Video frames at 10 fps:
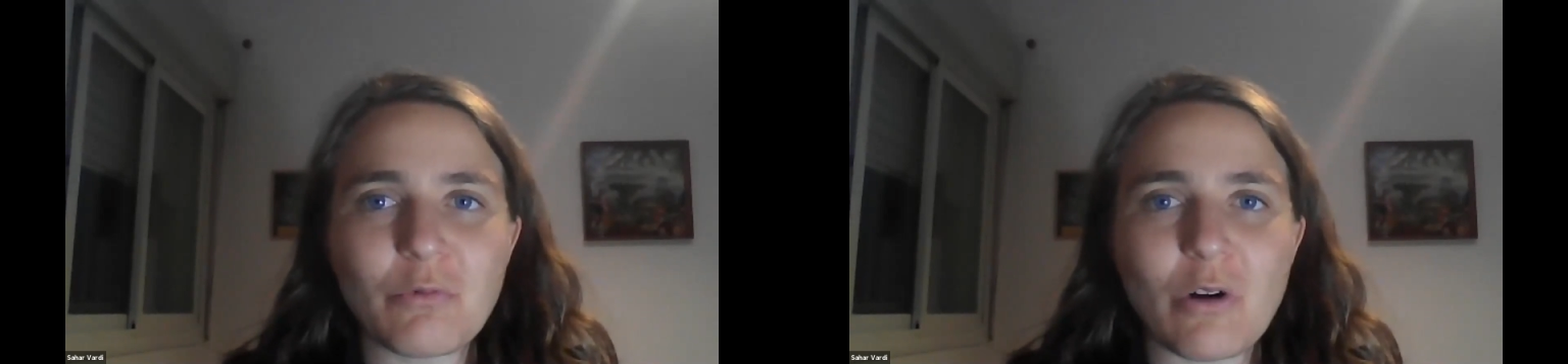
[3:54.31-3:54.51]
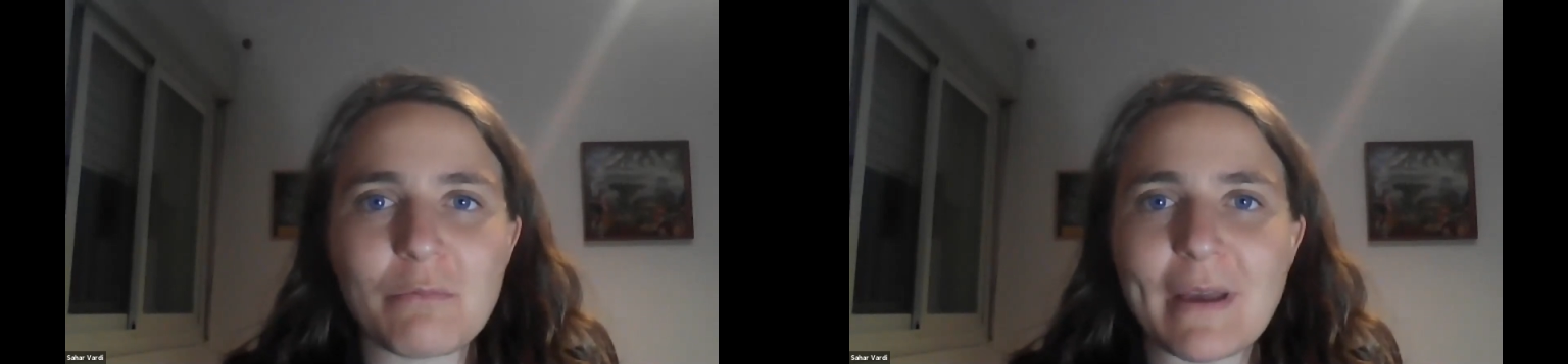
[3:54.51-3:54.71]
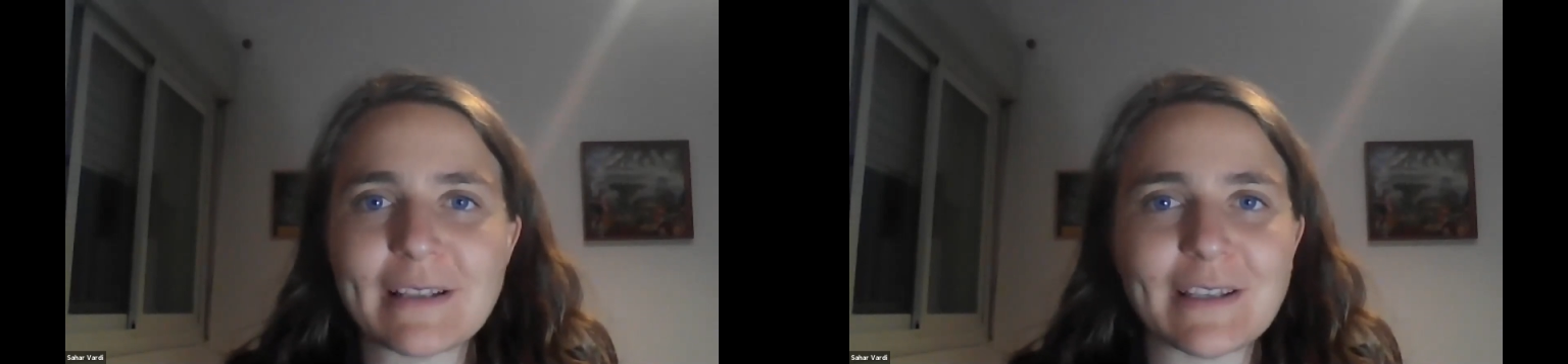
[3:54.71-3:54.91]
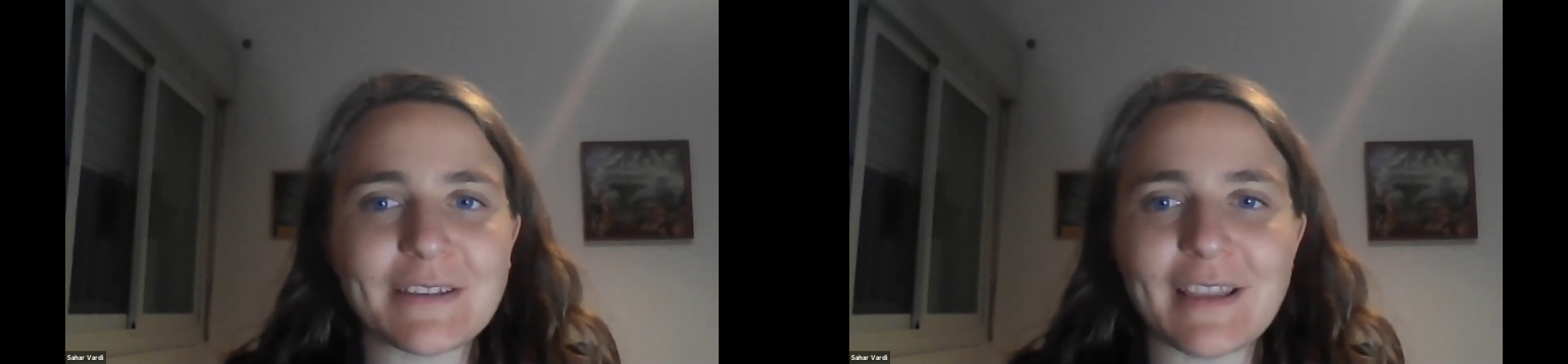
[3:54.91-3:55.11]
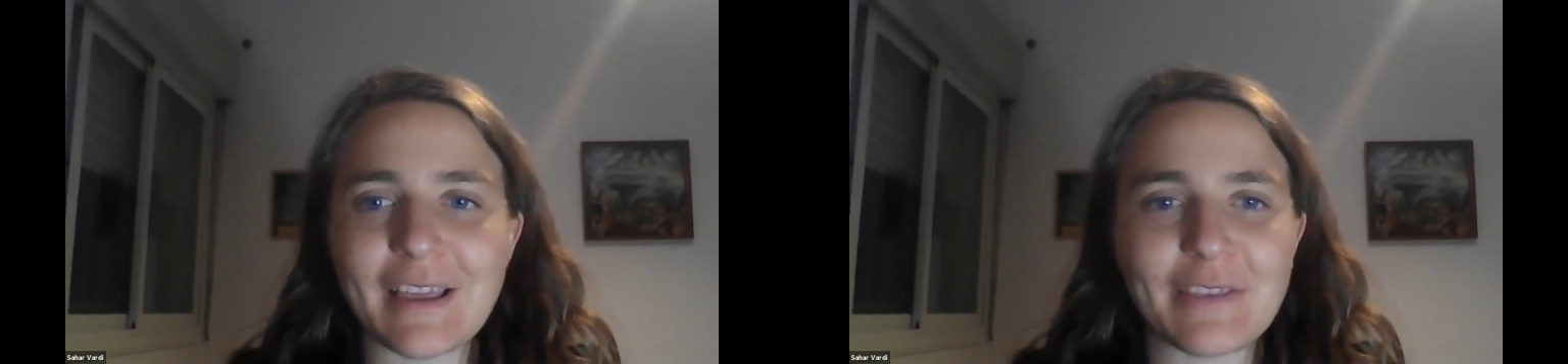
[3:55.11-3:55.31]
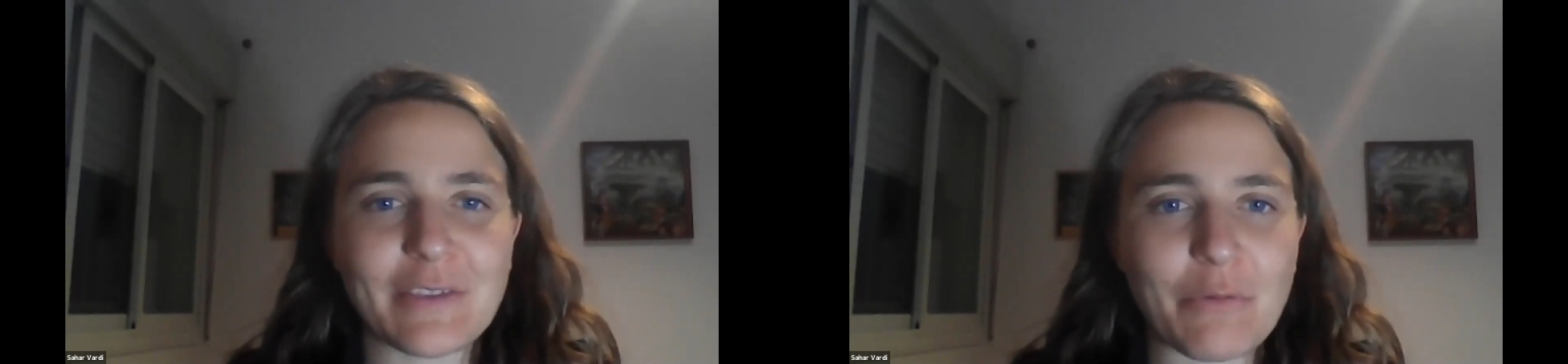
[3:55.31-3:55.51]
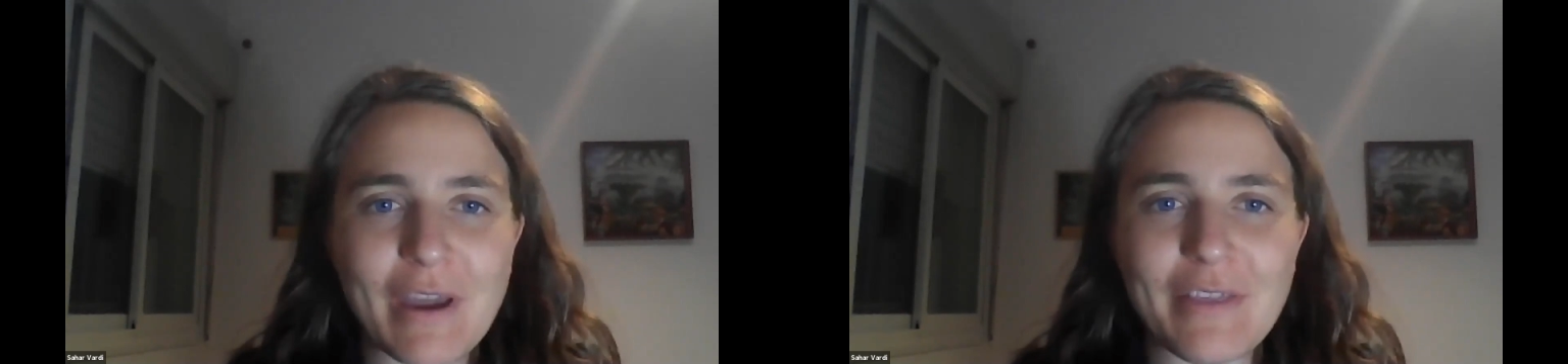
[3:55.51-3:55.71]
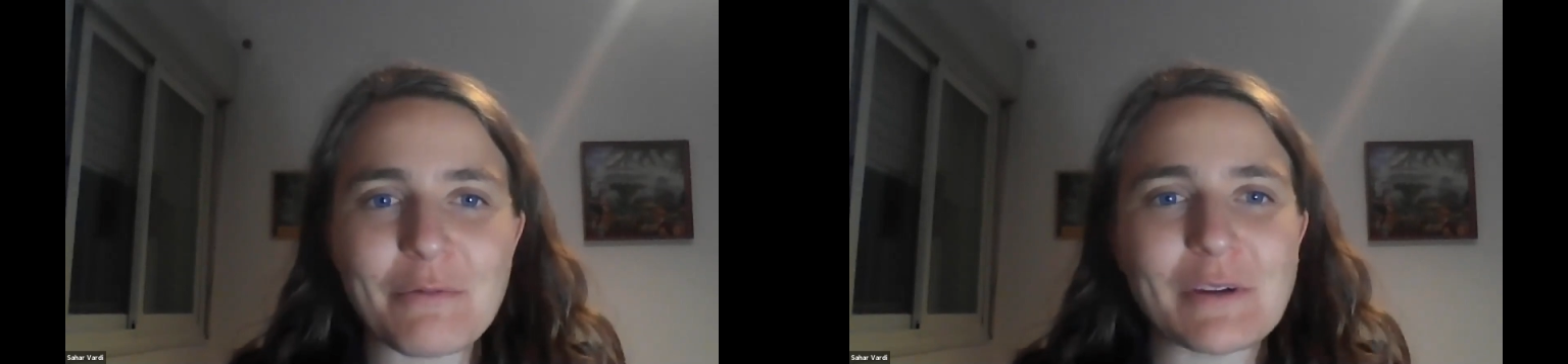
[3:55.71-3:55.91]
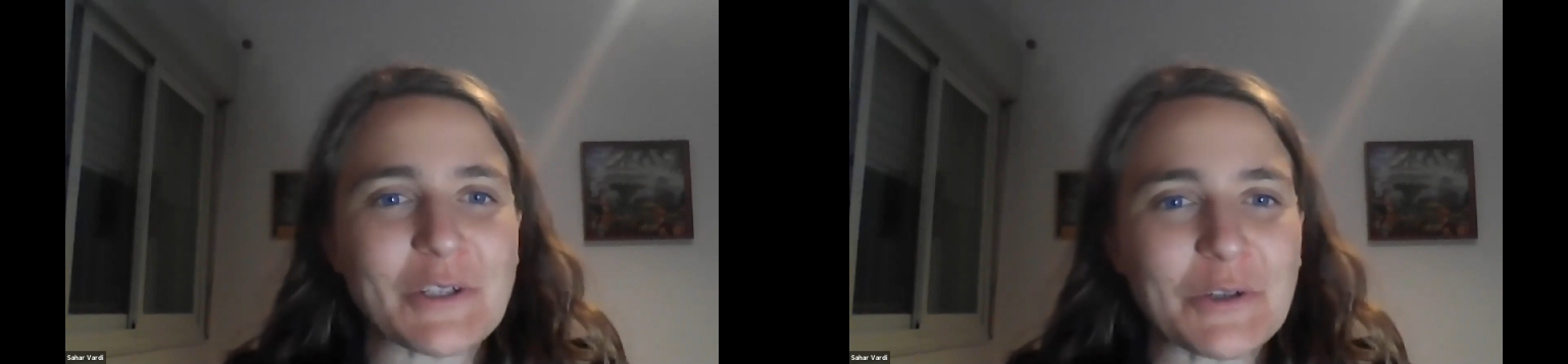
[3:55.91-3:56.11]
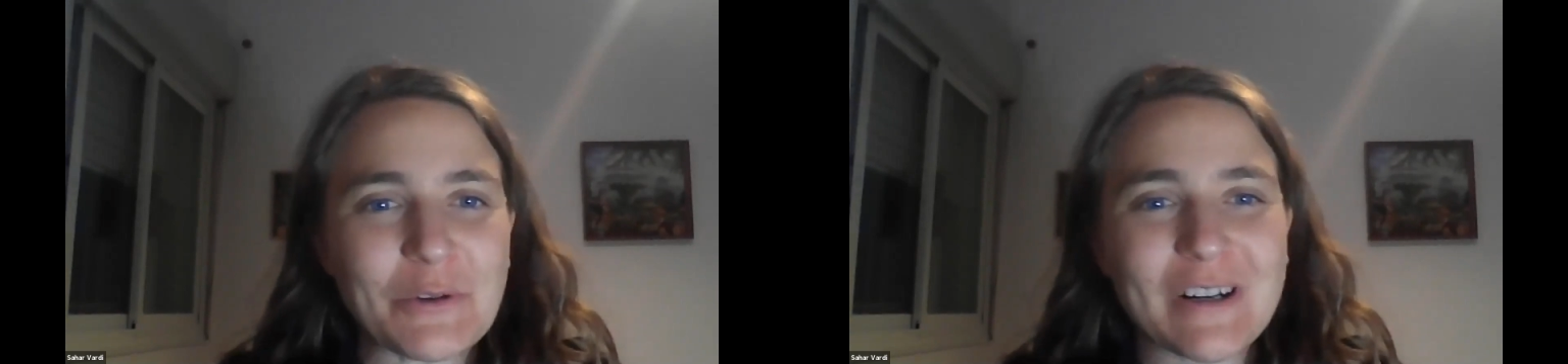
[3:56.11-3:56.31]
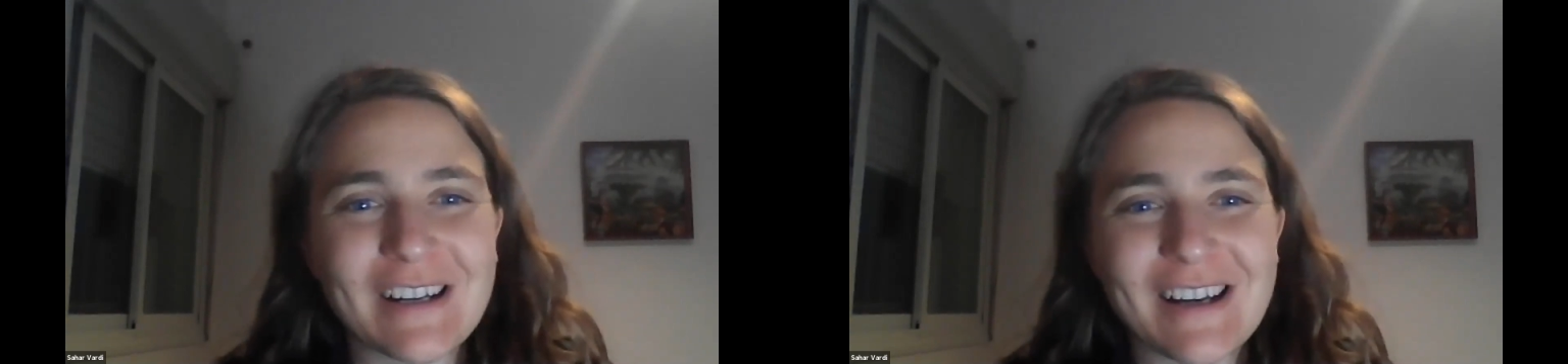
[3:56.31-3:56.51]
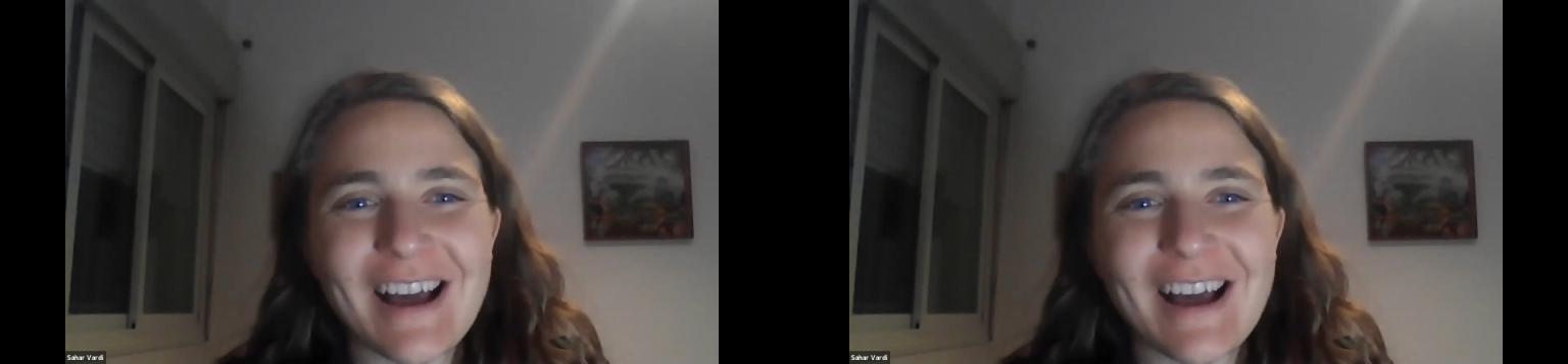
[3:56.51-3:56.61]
what makes us think the way that we do.